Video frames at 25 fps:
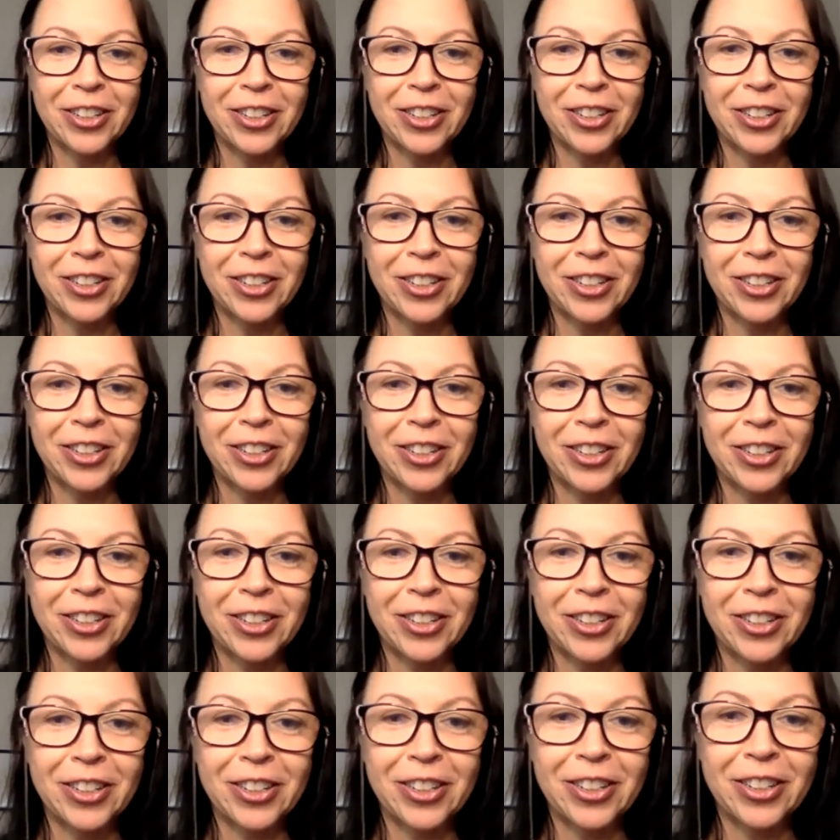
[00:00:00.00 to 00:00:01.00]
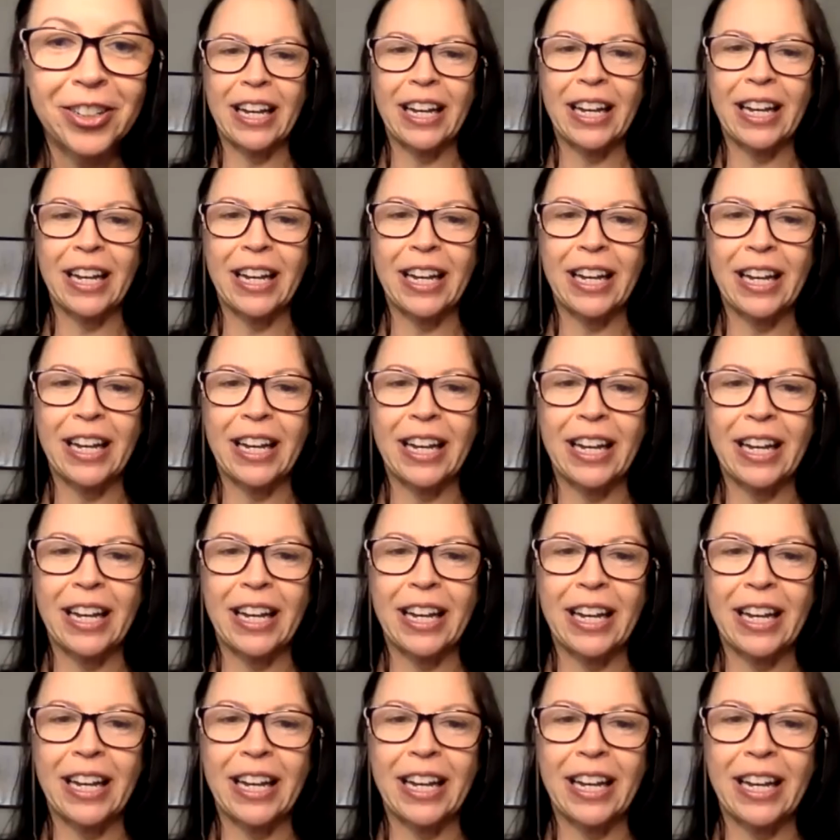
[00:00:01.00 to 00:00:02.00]
than I could ever be, and
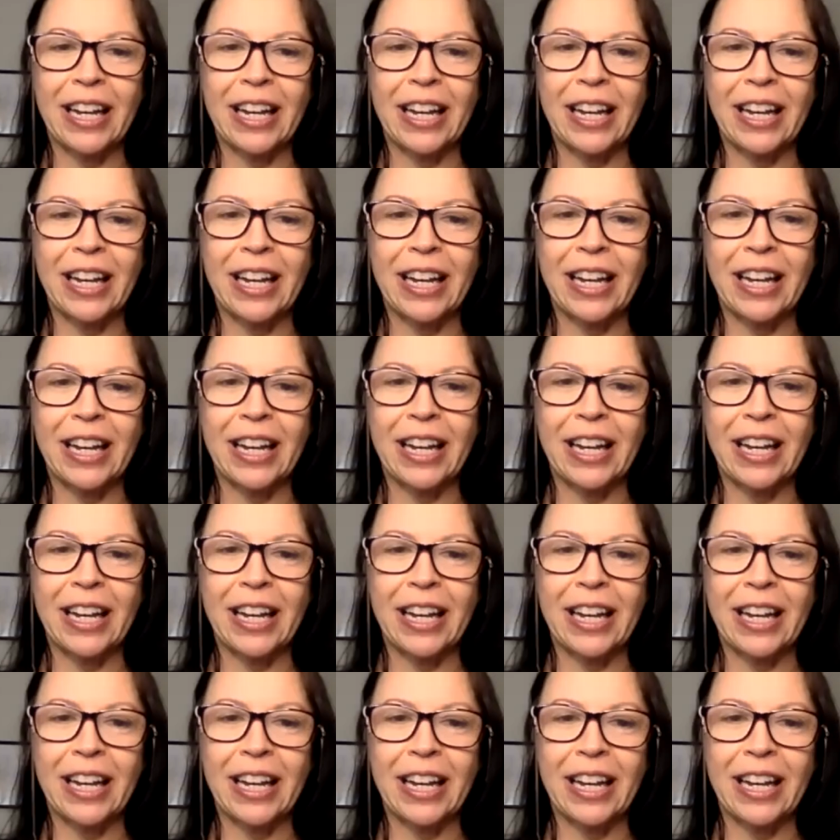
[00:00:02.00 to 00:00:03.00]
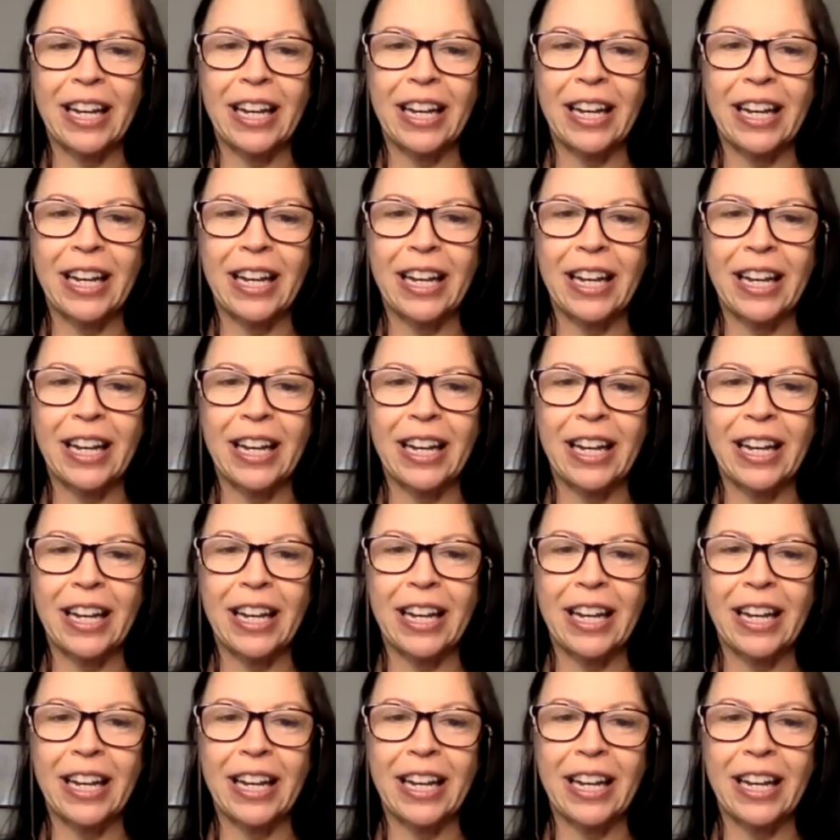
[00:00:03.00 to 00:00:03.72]
it's much more fun that way. So